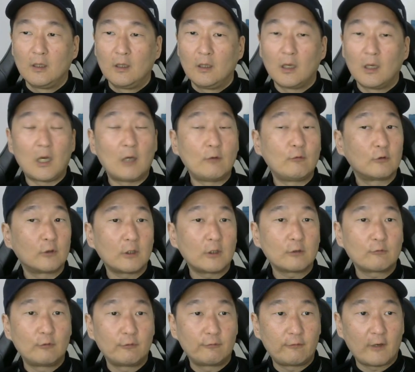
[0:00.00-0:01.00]
I will not
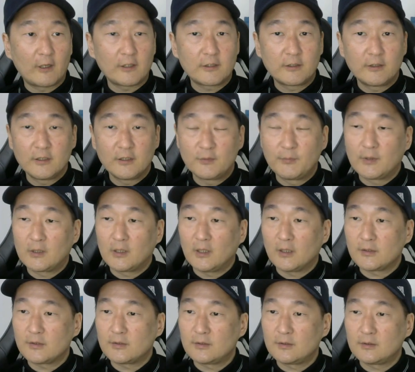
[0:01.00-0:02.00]
refresh this
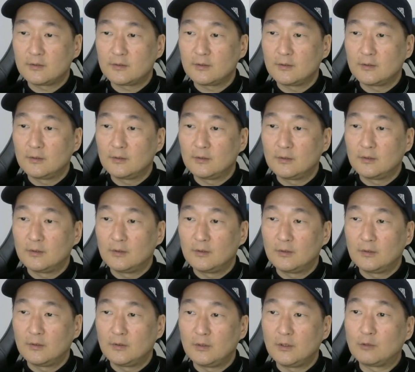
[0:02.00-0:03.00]
because
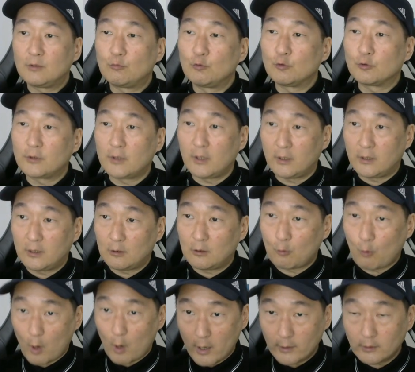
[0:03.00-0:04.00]
it will take
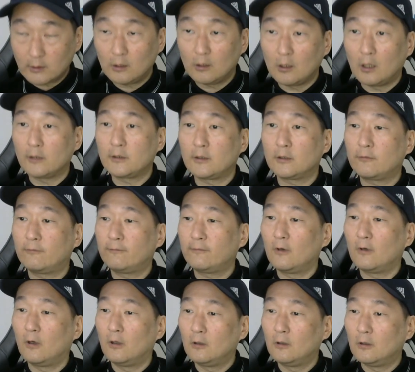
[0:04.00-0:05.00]
quite a lot
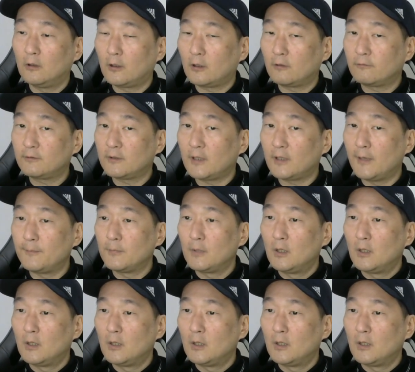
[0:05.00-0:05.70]
of time.